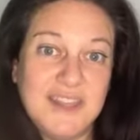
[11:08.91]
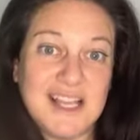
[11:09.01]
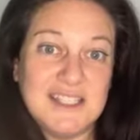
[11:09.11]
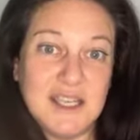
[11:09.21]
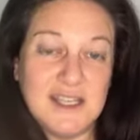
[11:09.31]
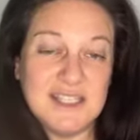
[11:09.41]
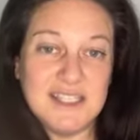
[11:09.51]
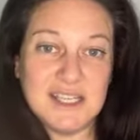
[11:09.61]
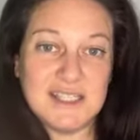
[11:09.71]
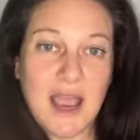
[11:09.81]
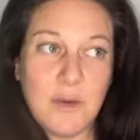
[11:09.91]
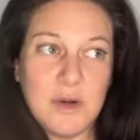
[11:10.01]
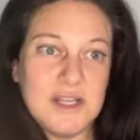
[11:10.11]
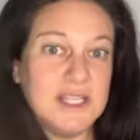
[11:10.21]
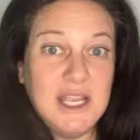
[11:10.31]
That's it, 6
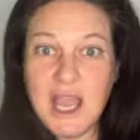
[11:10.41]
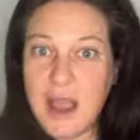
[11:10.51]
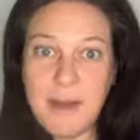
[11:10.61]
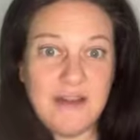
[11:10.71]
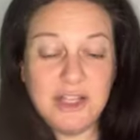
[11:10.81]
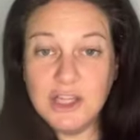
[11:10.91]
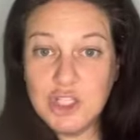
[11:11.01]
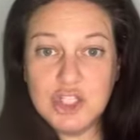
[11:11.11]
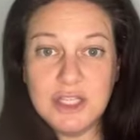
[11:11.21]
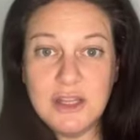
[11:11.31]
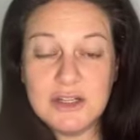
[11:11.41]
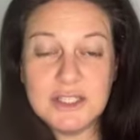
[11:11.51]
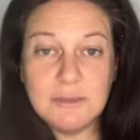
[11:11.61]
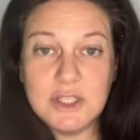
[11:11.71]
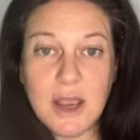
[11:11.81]
hours. I'm having lunch in there
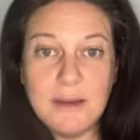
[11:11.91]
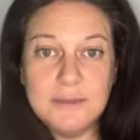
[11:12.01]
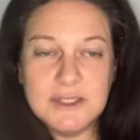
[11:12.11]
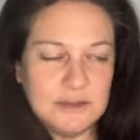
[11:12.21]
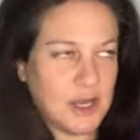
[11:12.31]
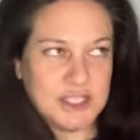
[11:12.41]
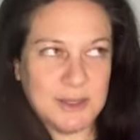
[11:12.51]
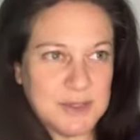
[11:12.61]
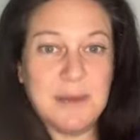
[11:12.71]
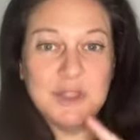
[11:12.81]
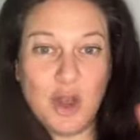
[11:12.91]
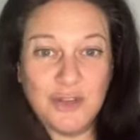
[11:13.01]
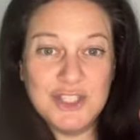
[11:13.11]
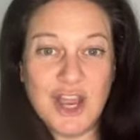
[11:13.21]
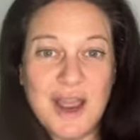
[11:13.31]
sometimes, not sometimes,
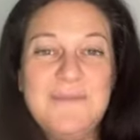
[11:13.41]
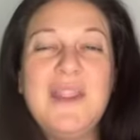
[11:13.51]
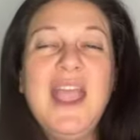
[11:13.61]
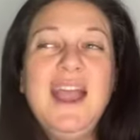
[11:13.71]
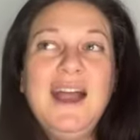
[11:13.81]
all the time.